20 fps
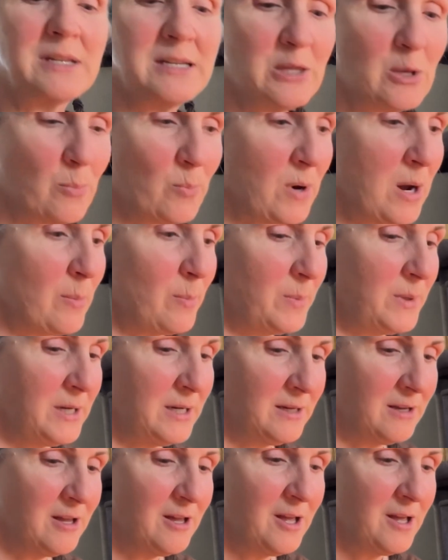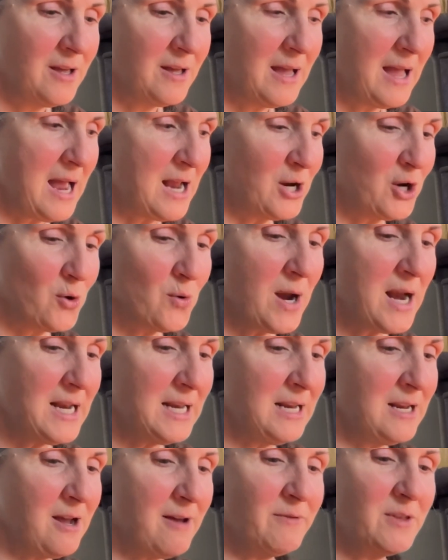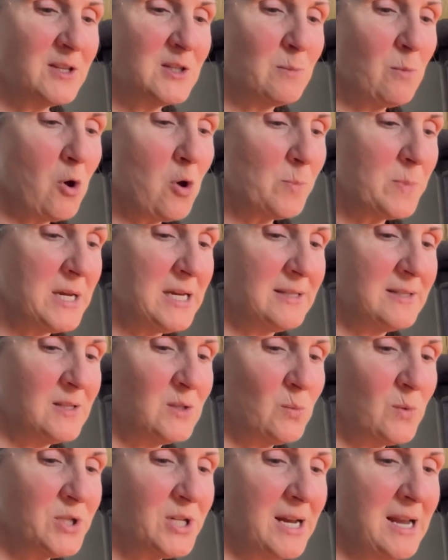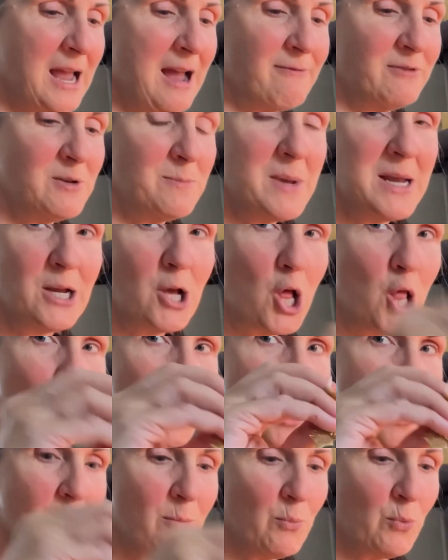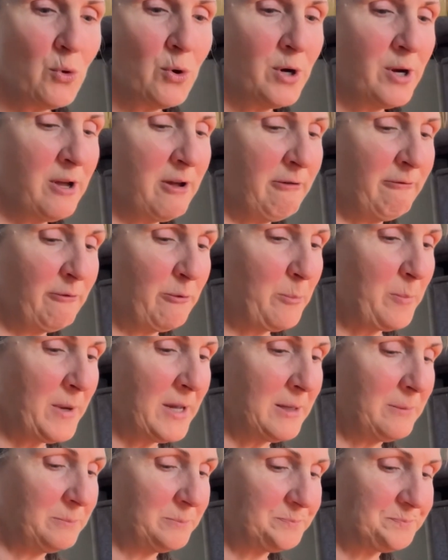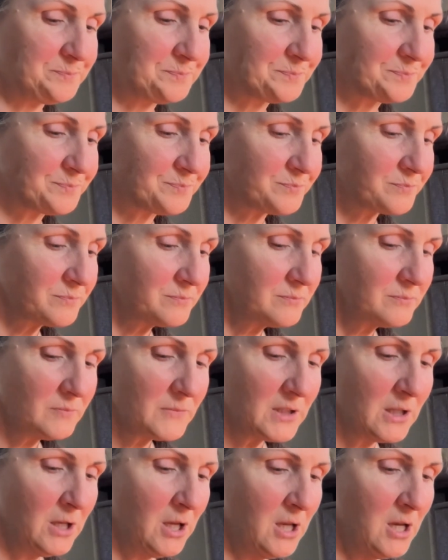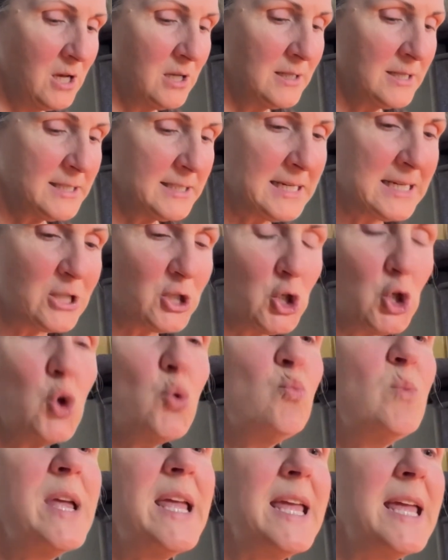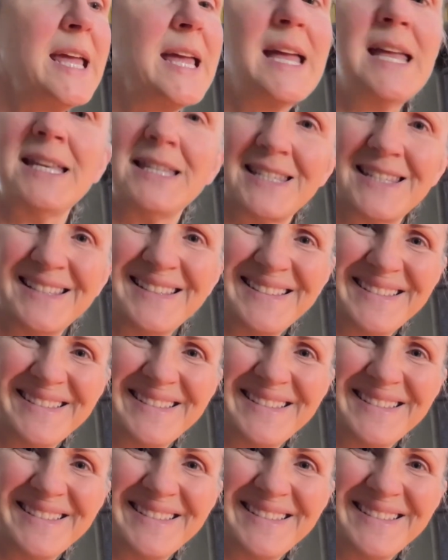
the prepping and creating of the small pieces, which I have to make a lot more of, but let's get to it.